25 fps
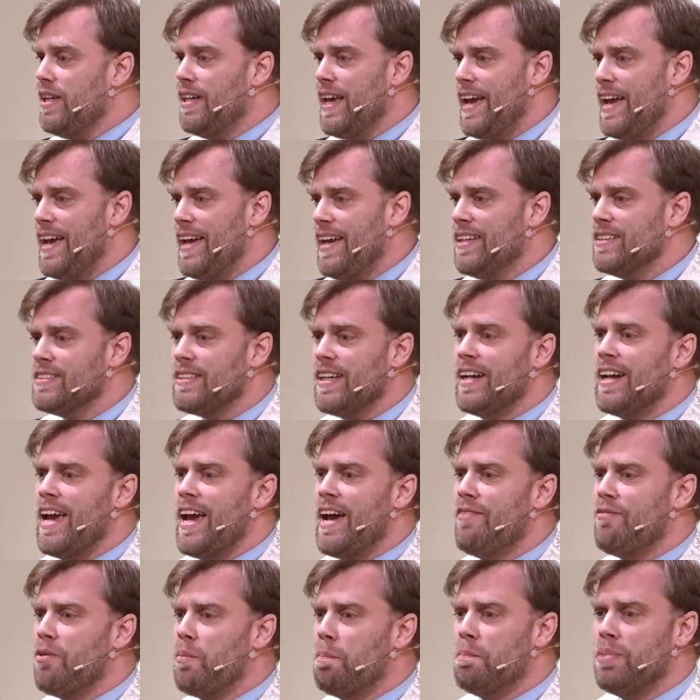days and
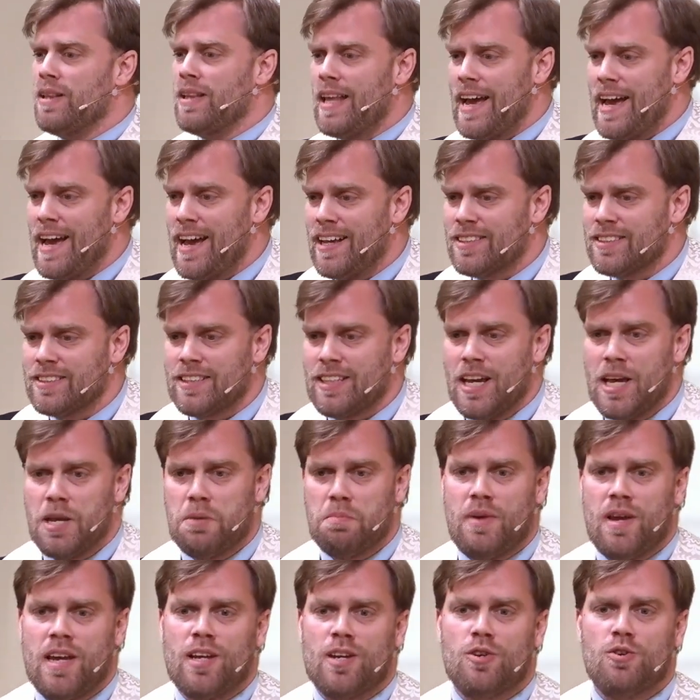have a blast
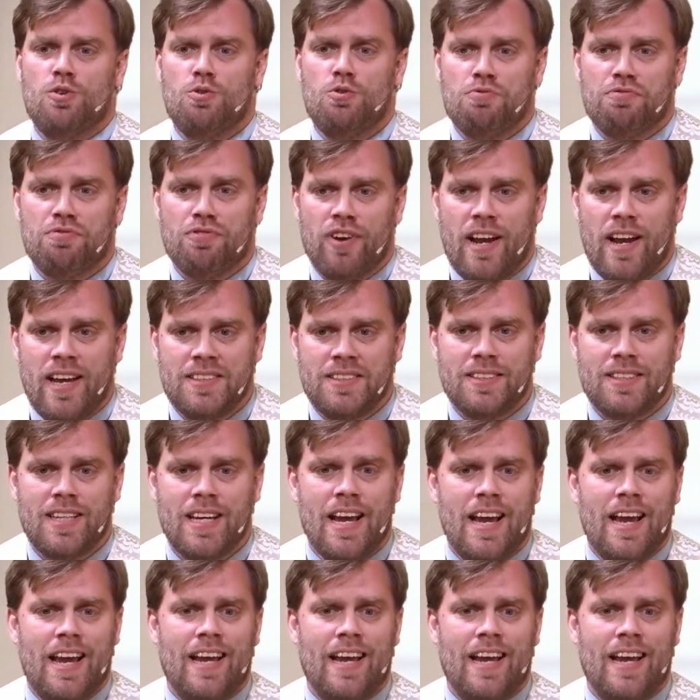and make new friends